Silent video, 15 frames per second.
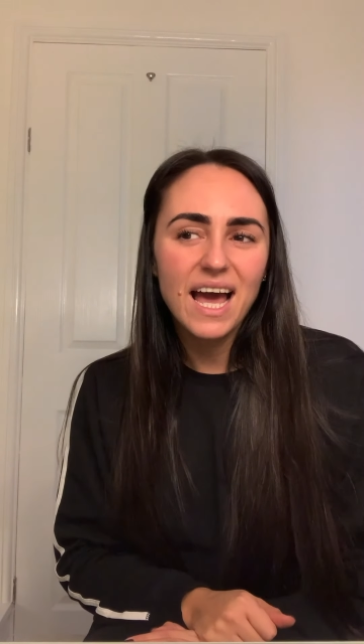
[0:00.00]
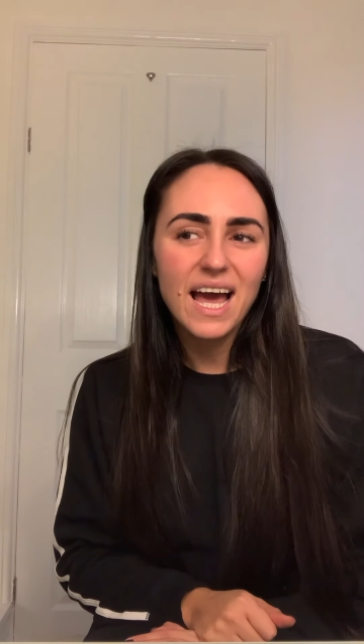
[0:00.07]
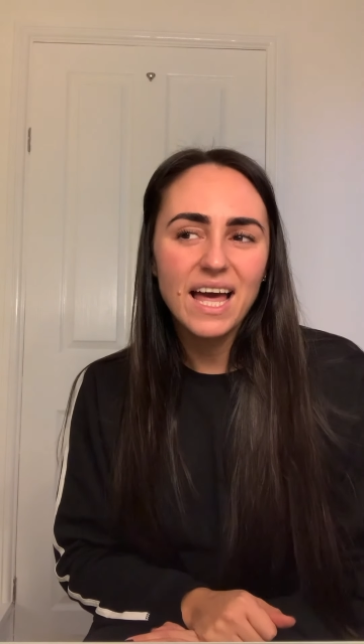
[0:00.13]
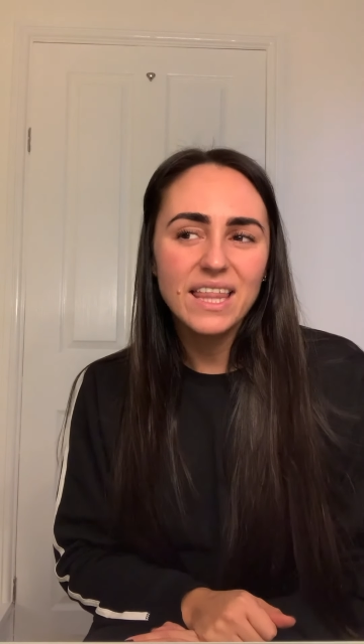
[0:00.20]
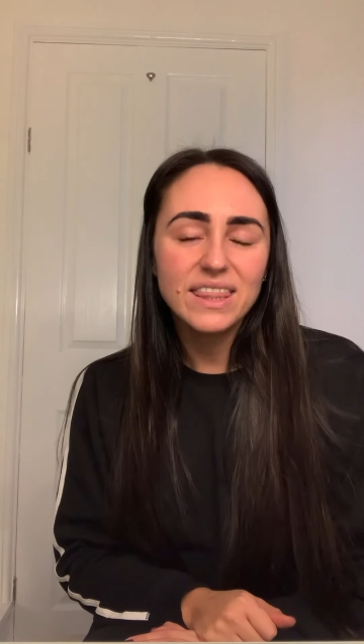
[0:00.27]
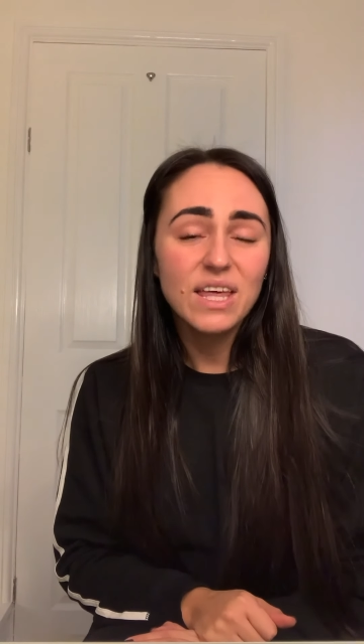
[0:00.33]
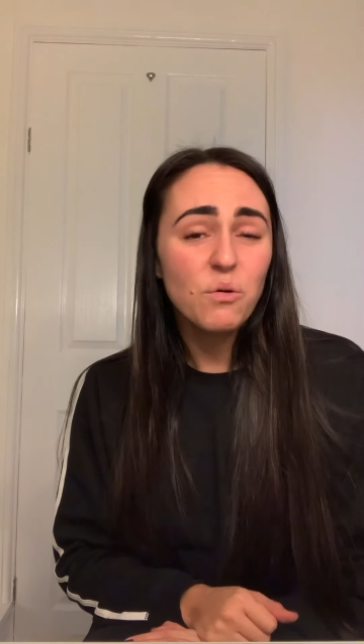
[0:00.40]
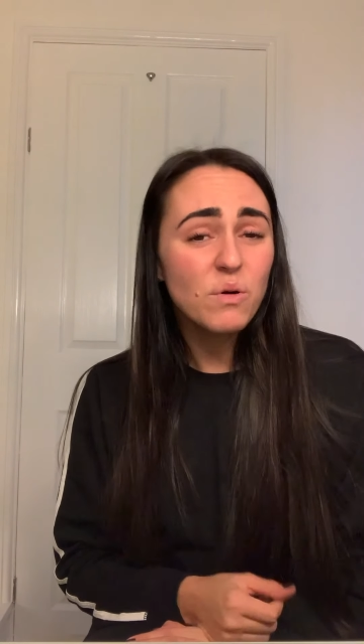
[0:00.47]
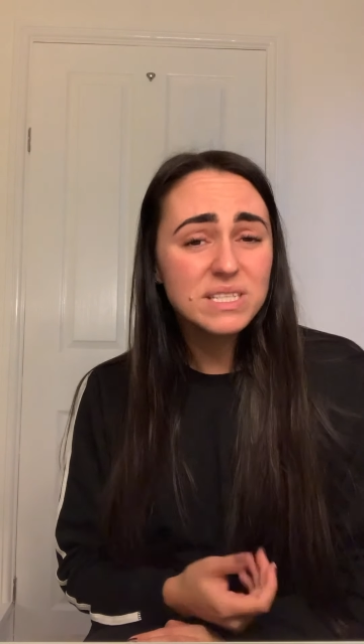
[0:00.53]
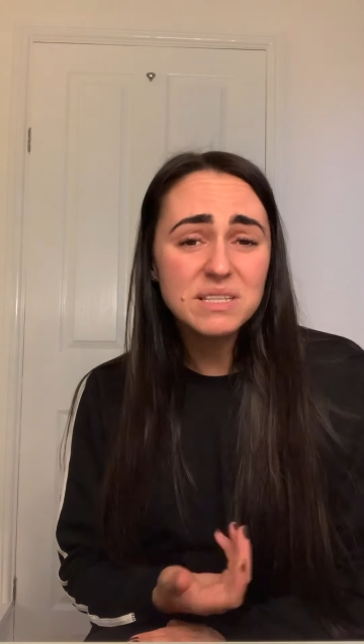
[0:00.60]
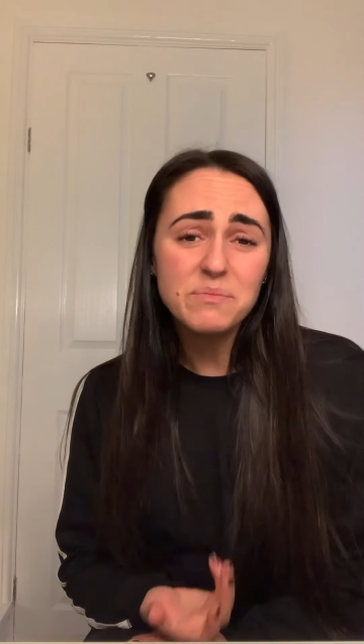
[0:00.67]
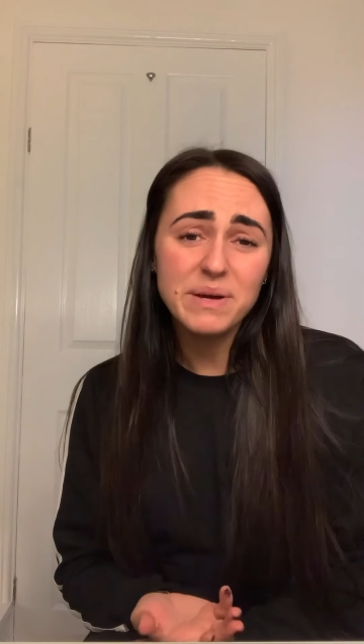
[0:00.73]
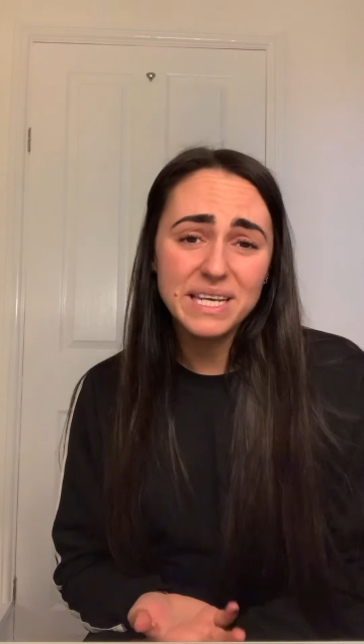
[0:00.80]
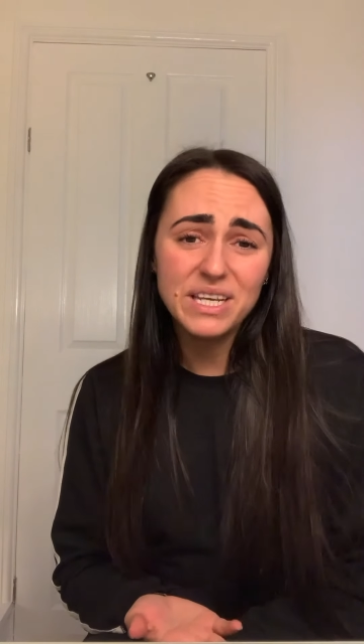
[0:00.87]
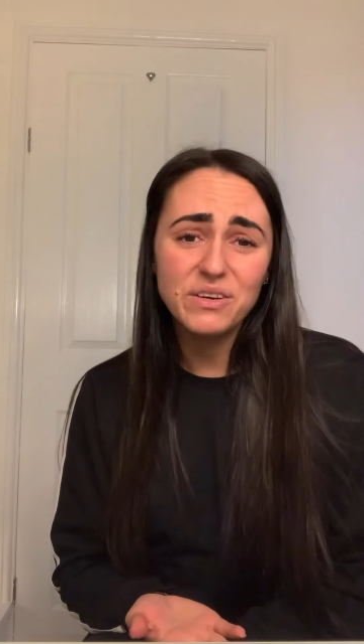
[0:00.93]
there wasn't
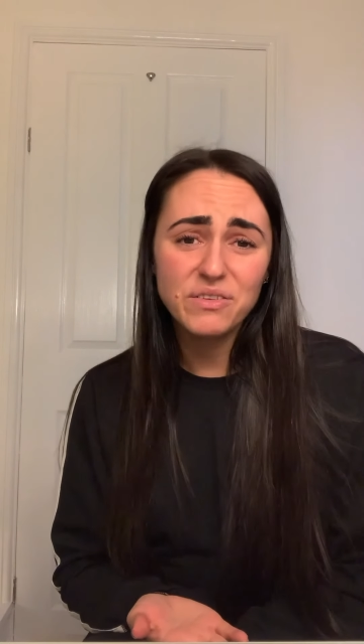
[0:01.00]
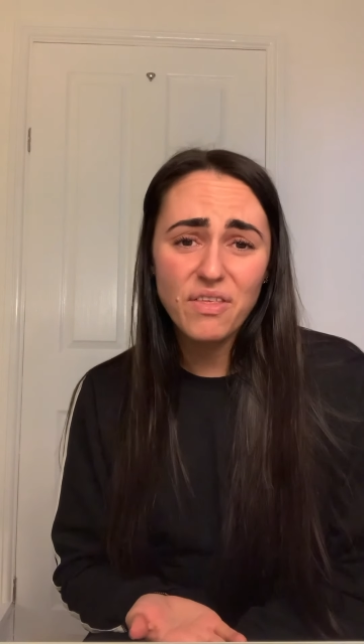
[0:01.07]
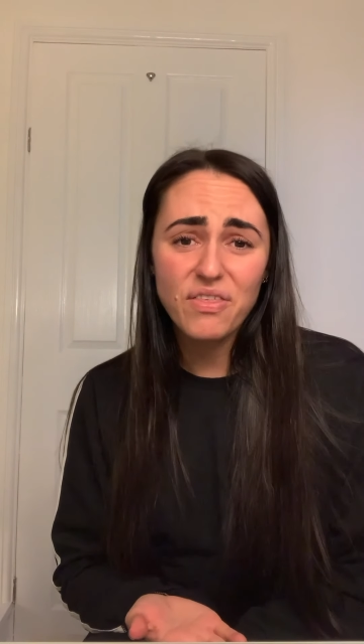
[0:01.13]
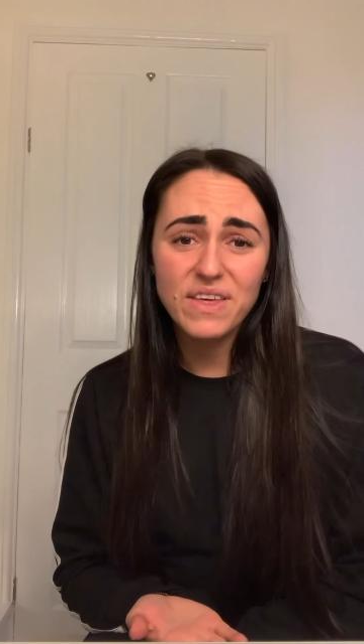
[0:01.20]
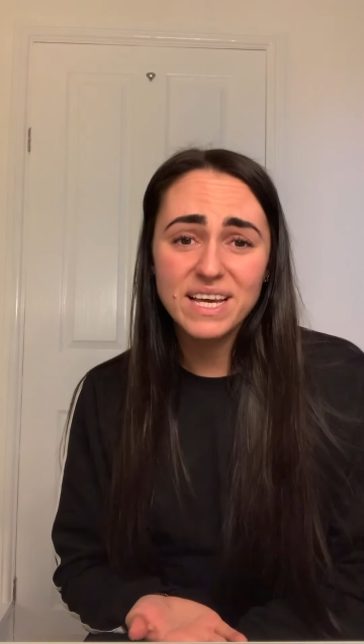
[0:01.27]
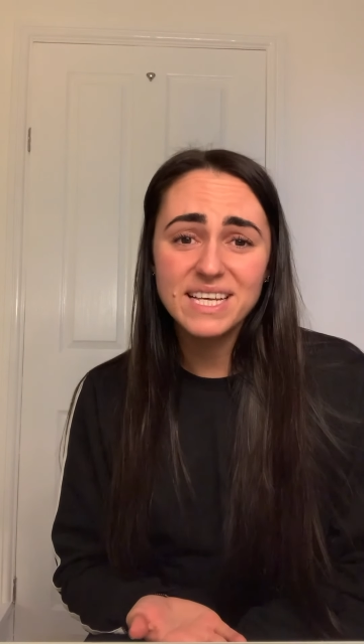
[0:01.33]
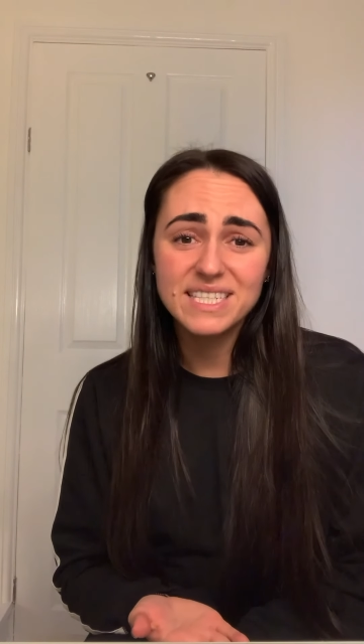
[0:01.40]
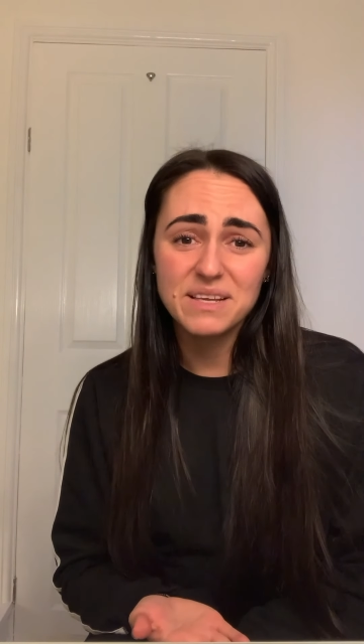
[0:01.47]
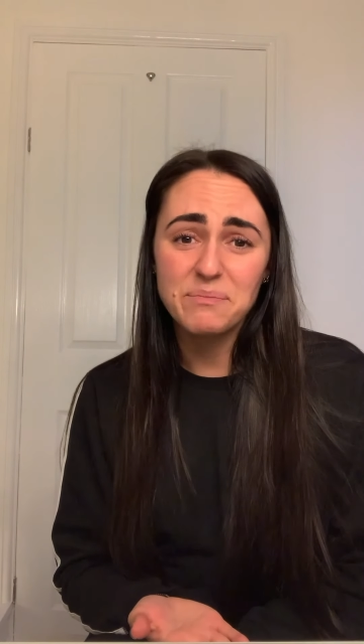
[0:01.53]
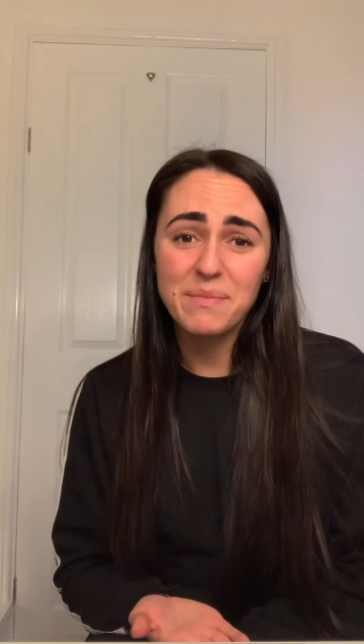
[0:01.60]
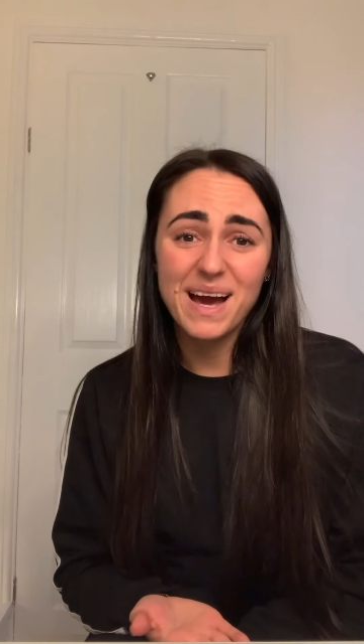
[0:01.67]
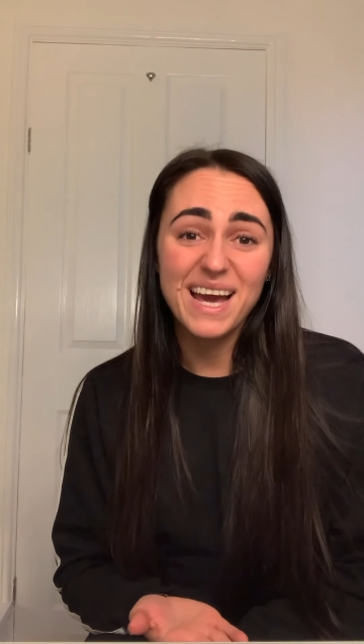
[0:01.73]
many other things in my